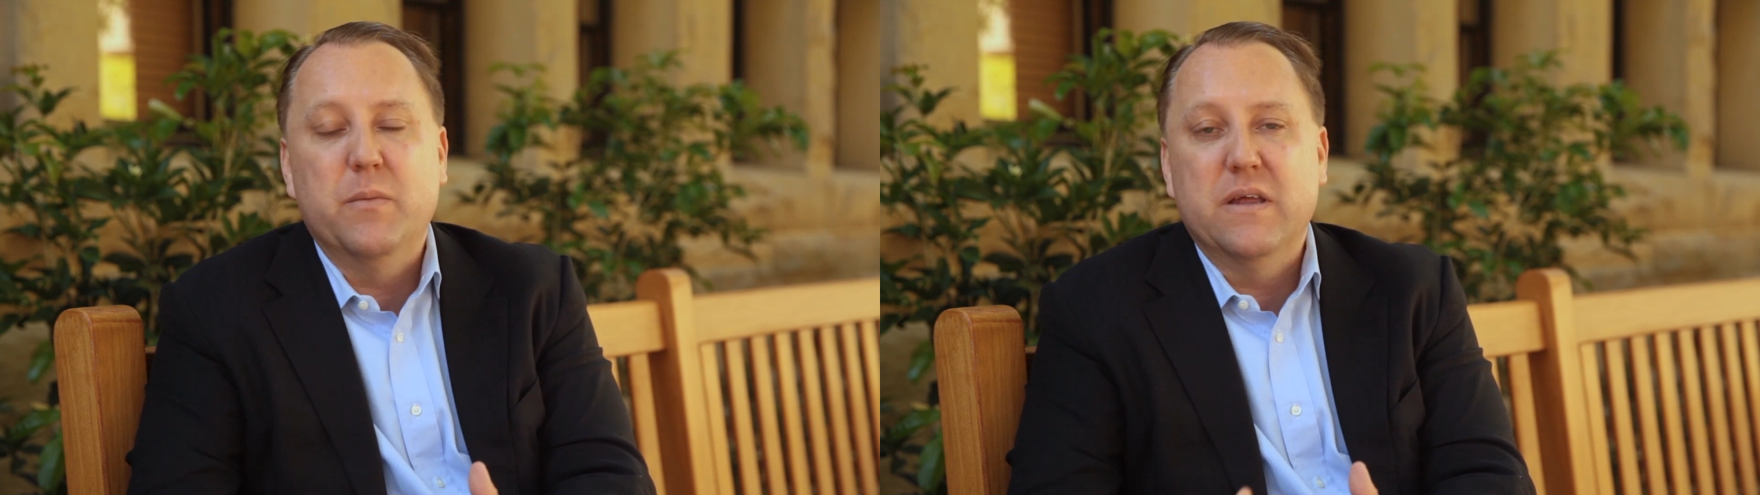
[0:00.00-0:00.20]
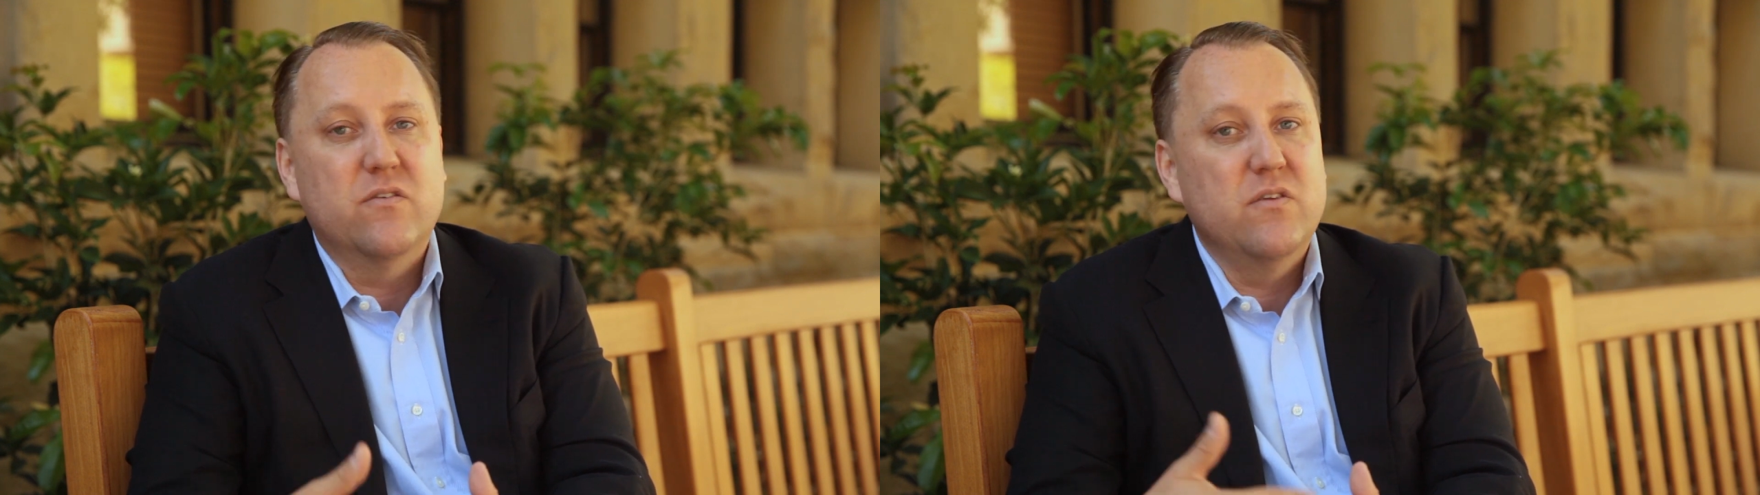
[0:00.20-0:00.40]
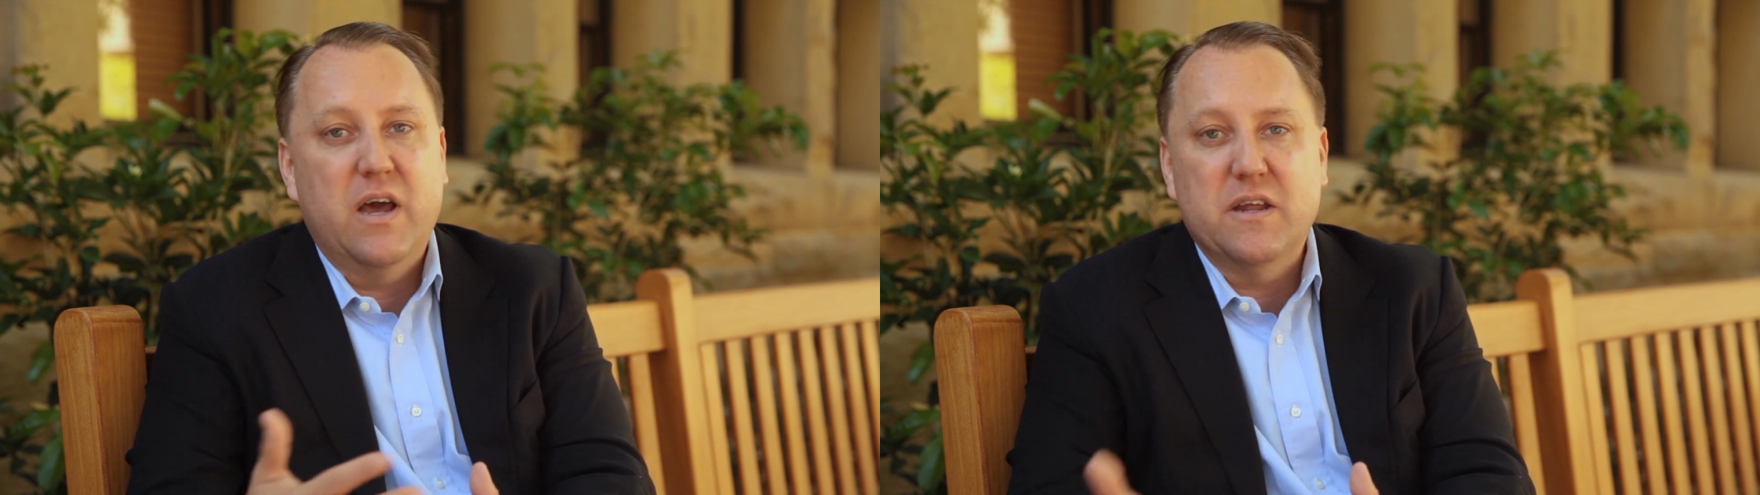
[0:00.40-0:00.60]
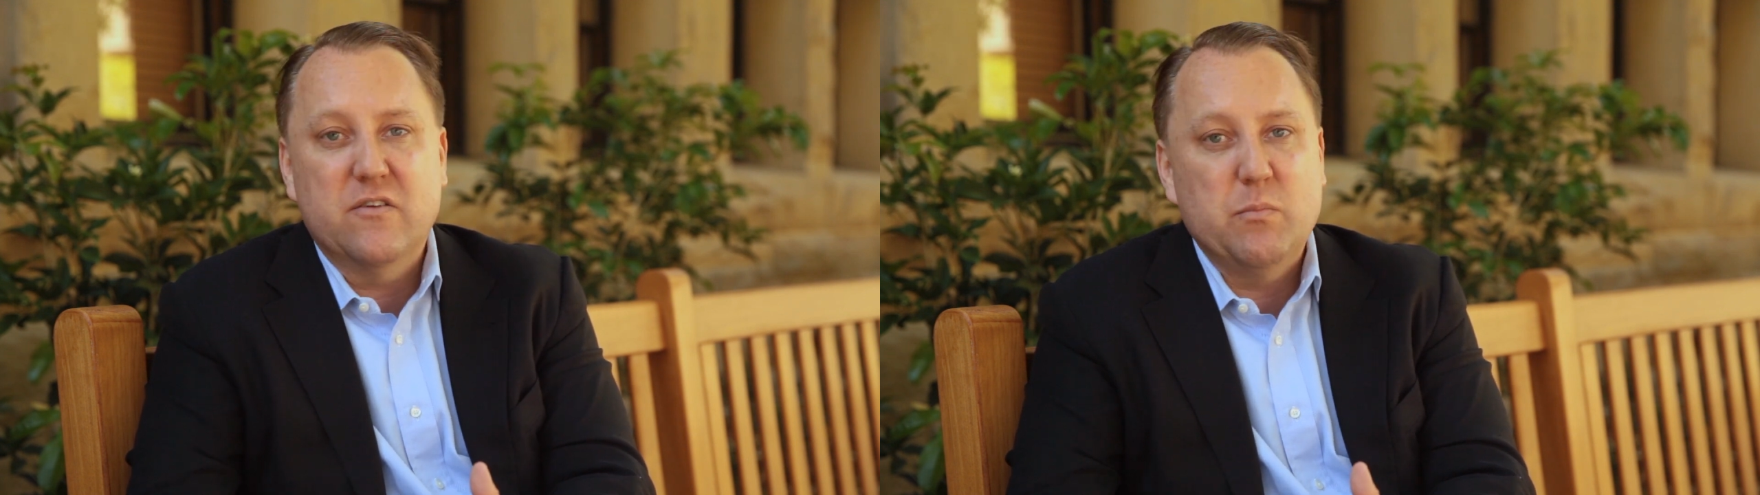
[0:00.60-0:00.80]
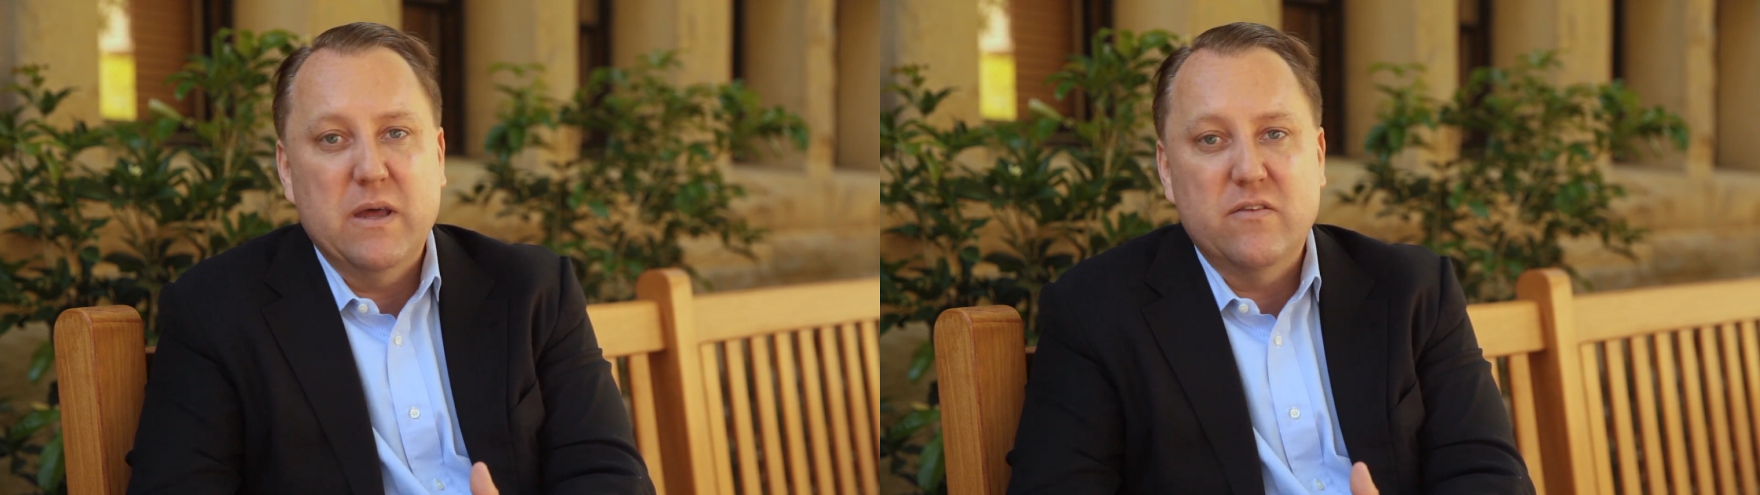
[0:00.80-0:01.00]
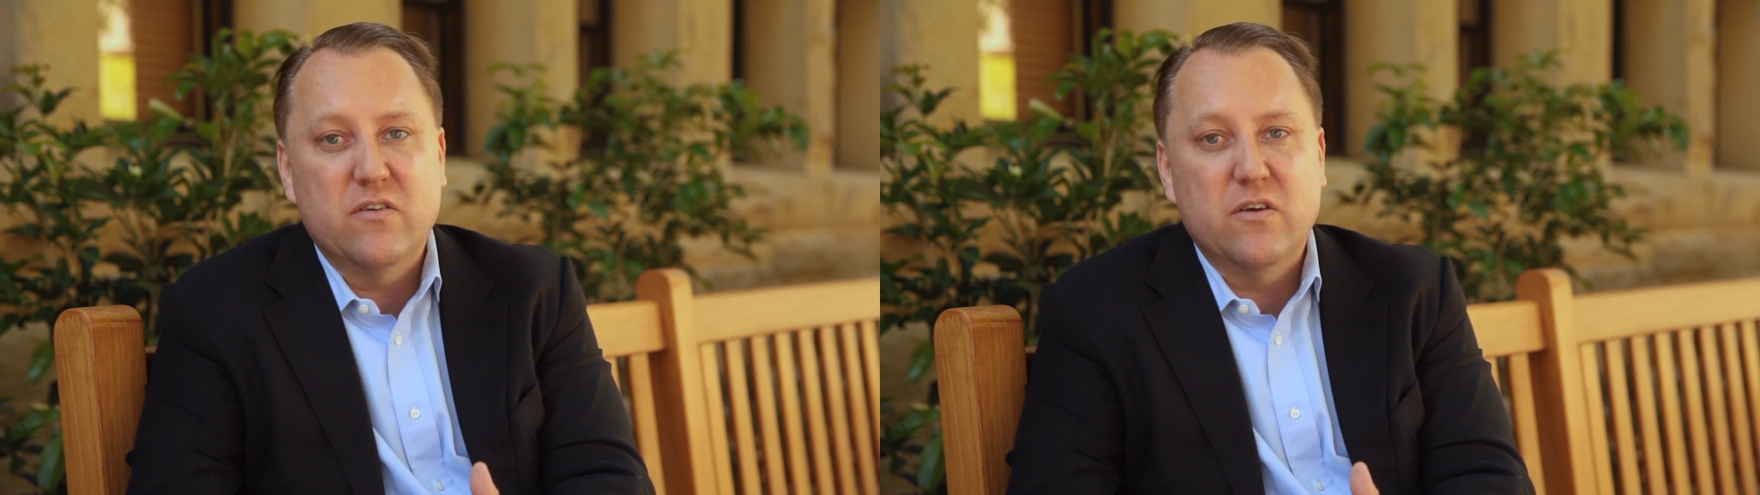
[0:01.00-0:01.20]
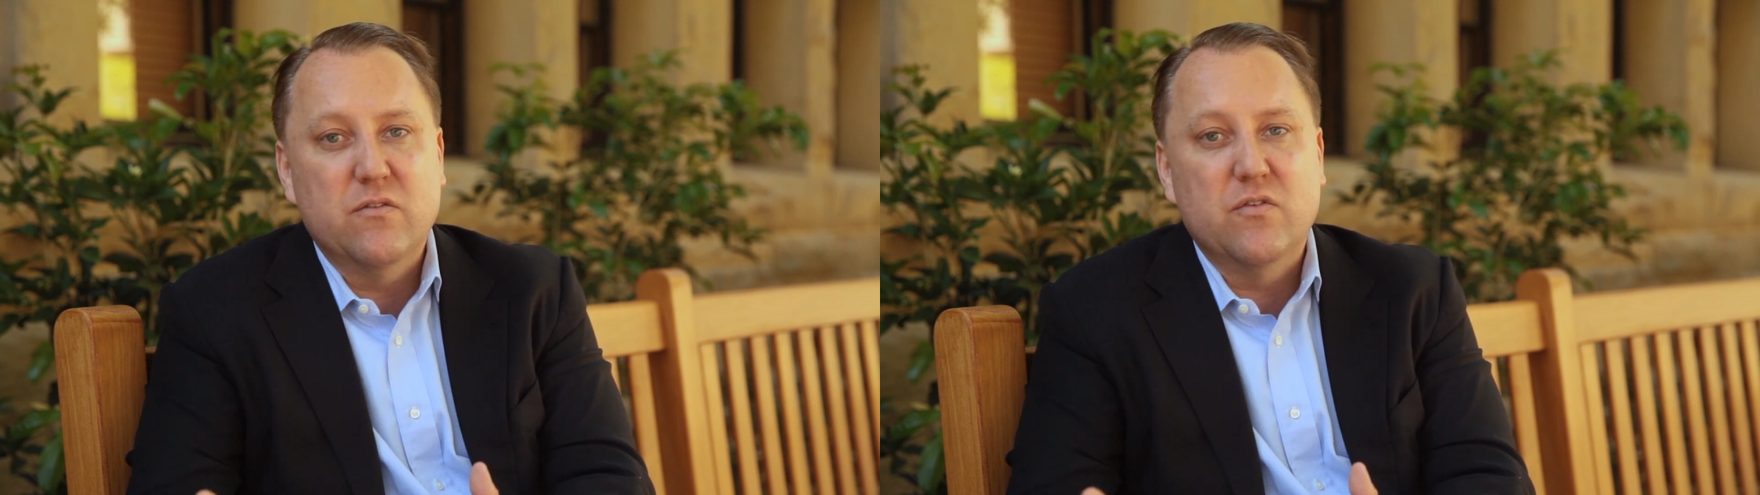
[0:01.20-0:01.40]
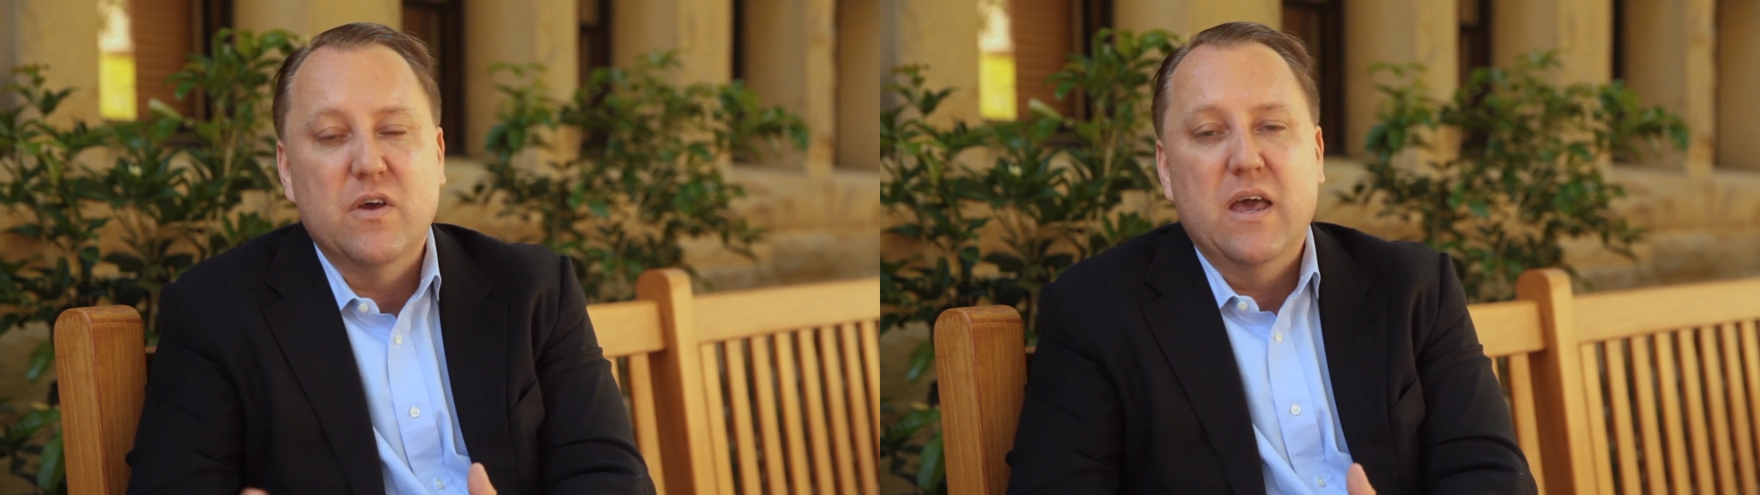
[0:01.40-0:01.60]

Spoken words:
It's not expensive,